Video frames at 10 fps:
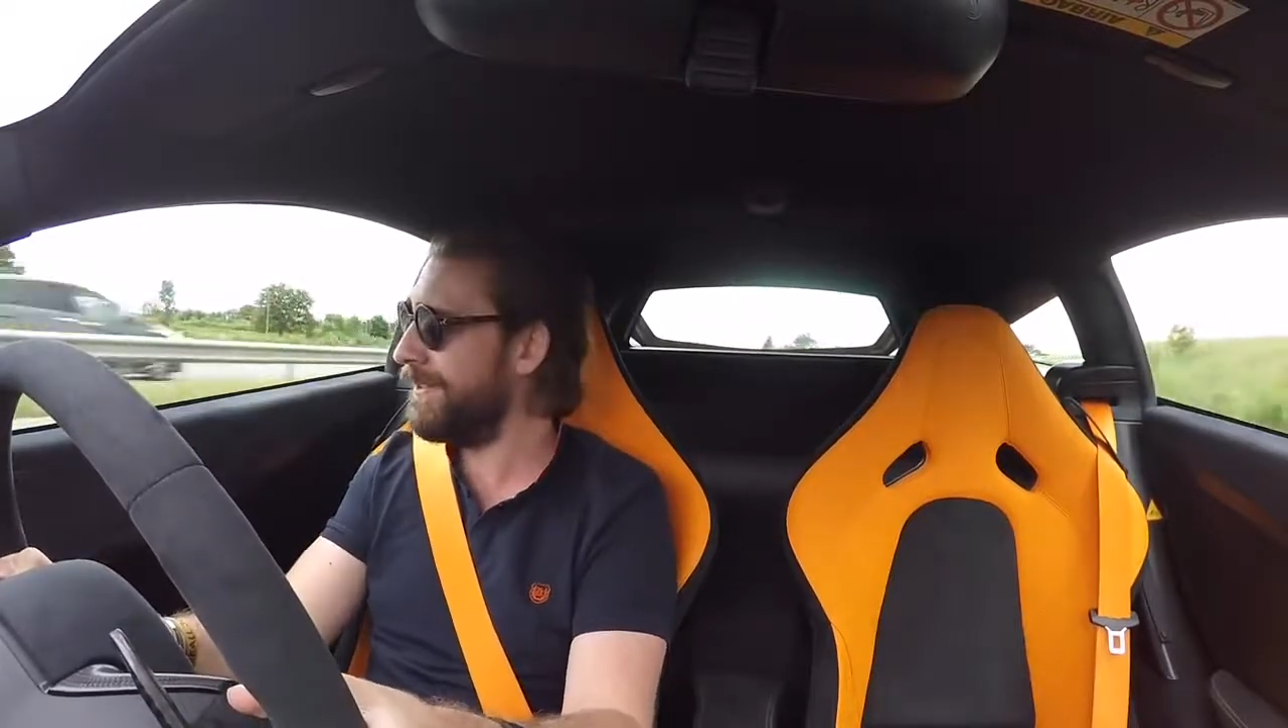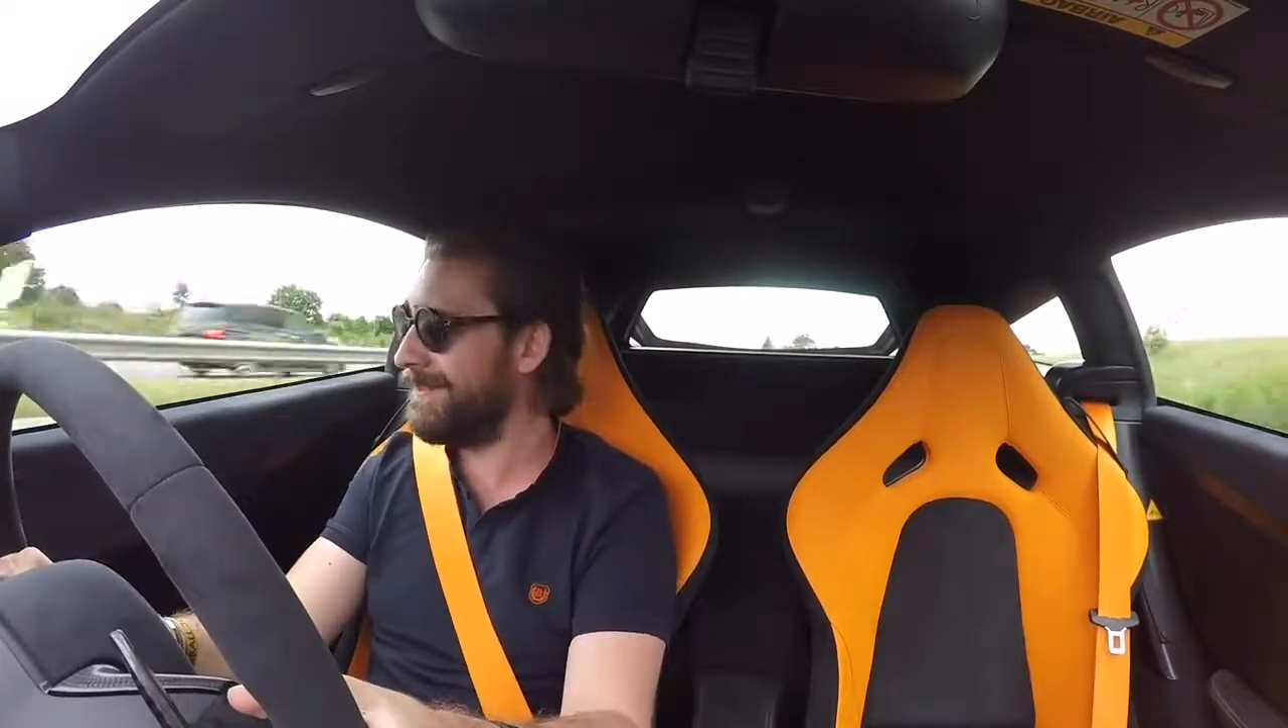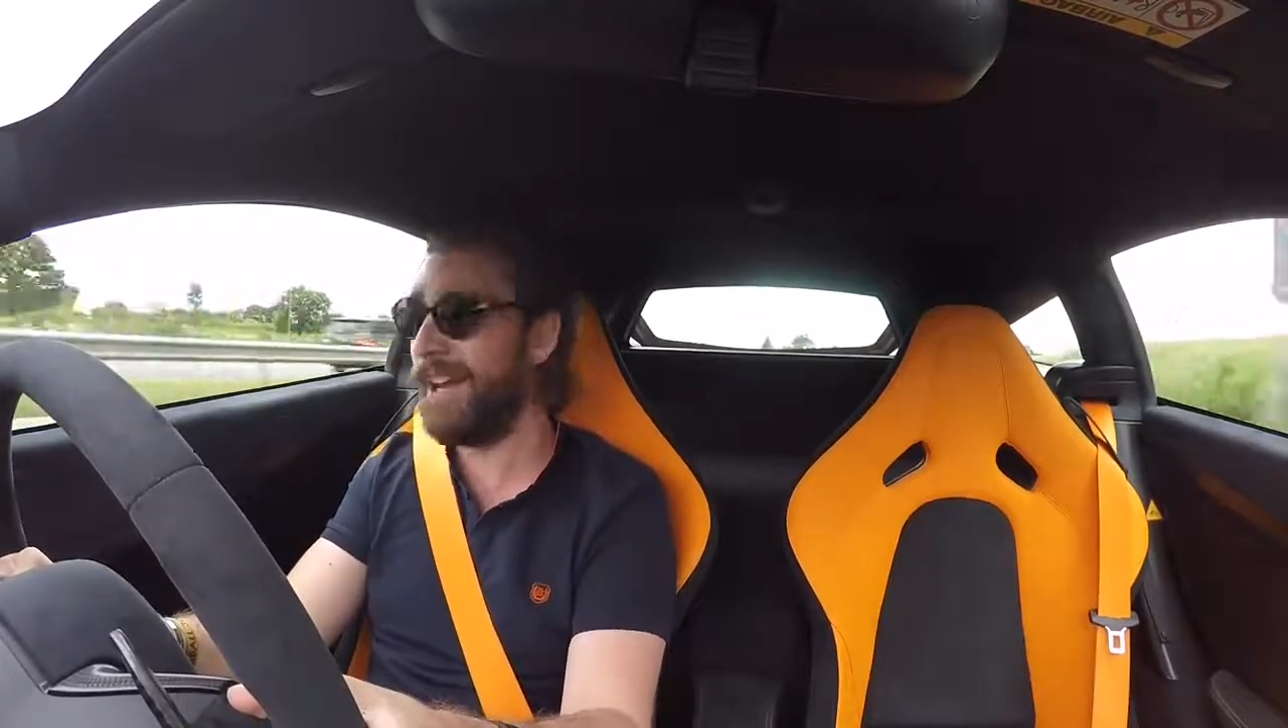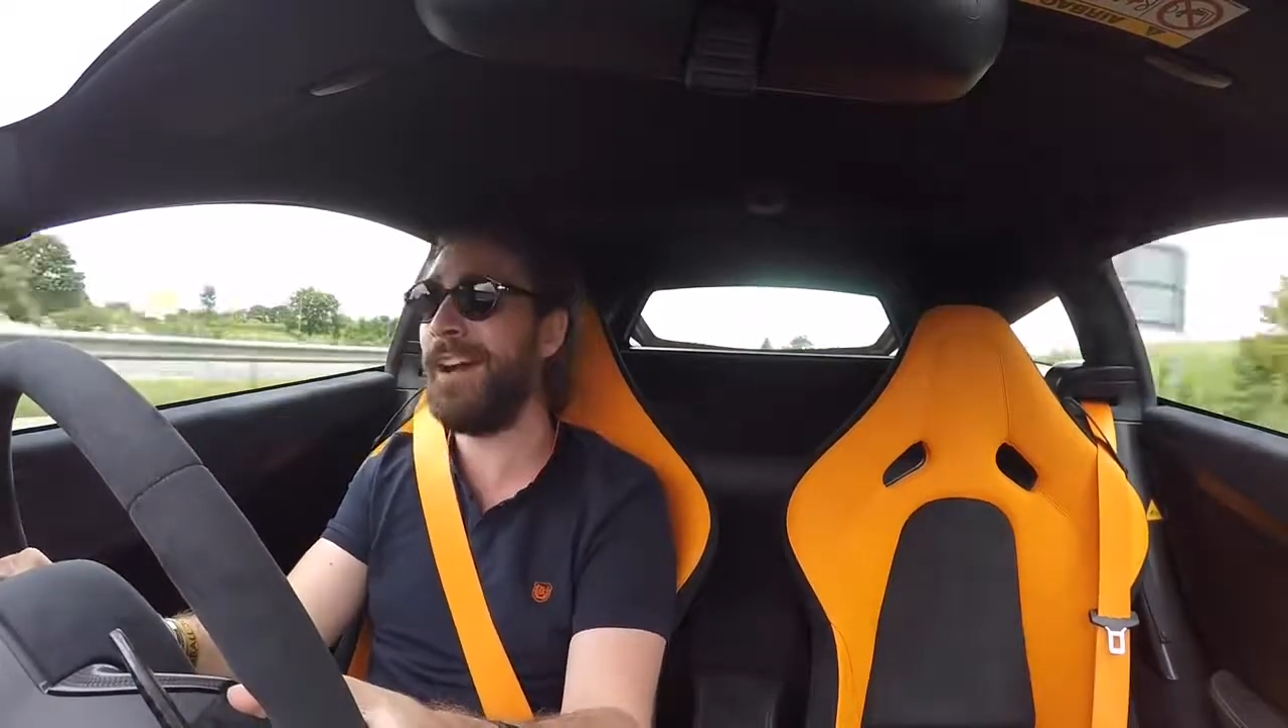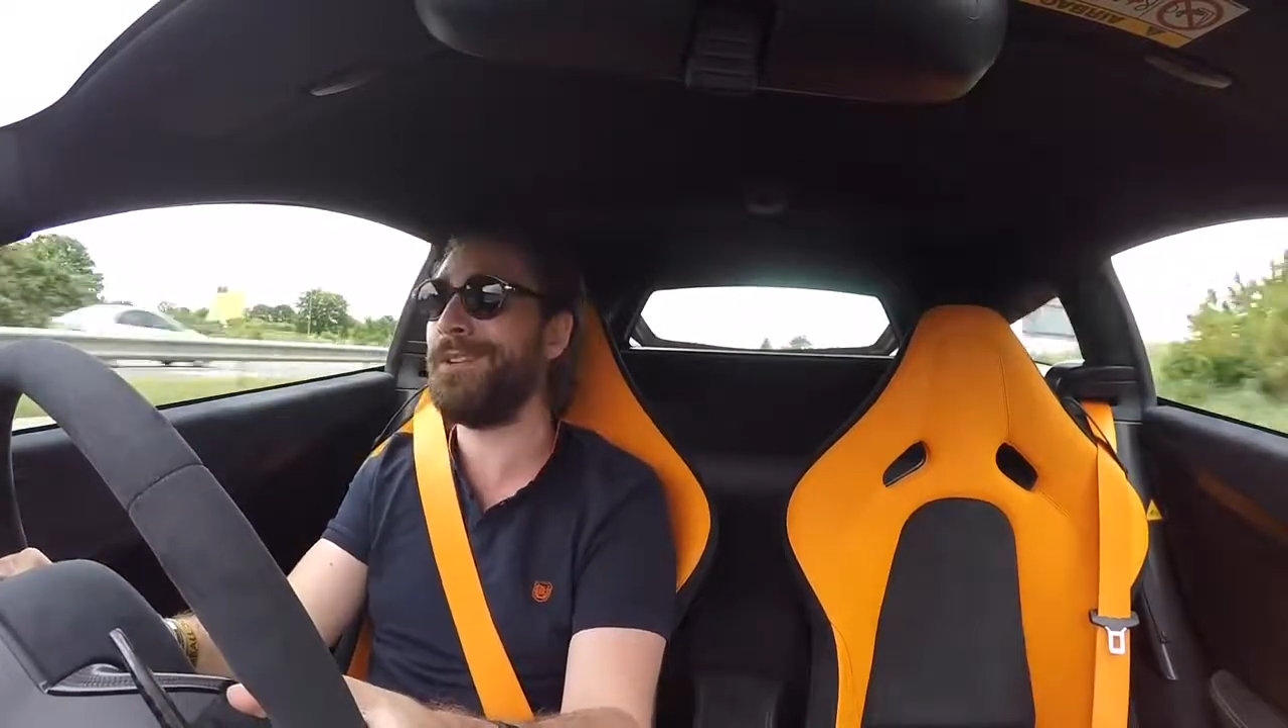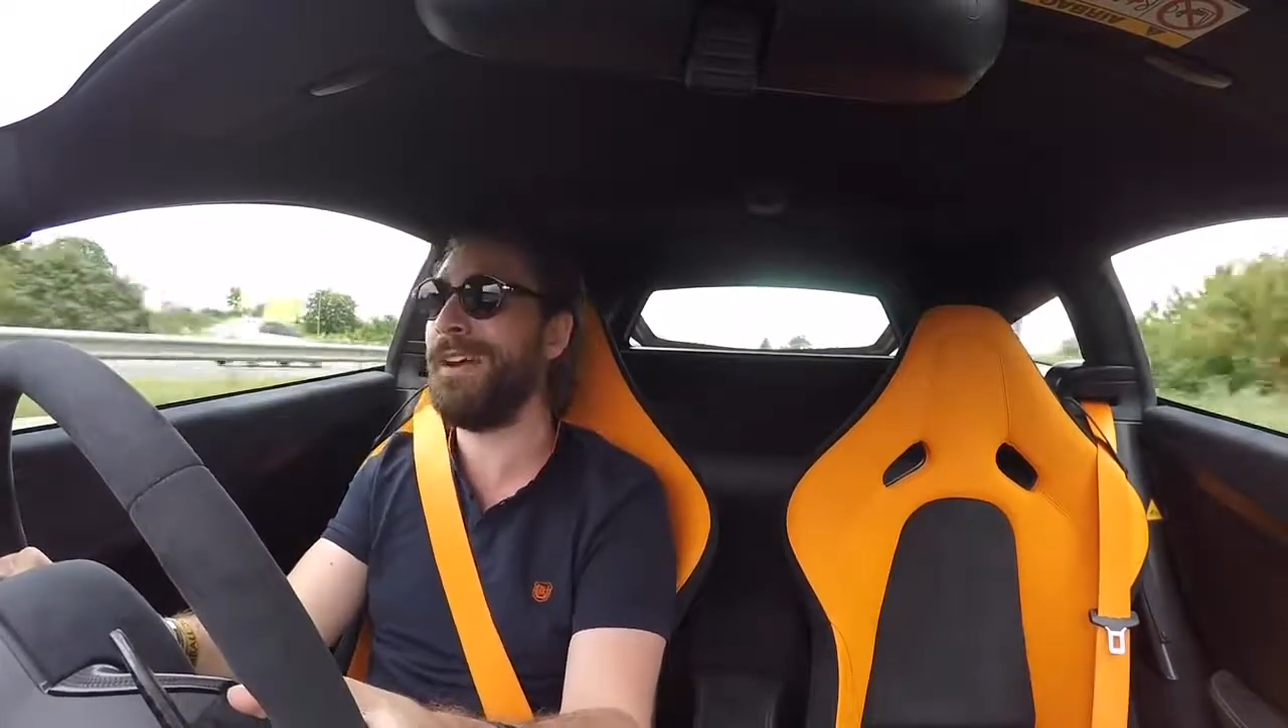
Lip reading: to turn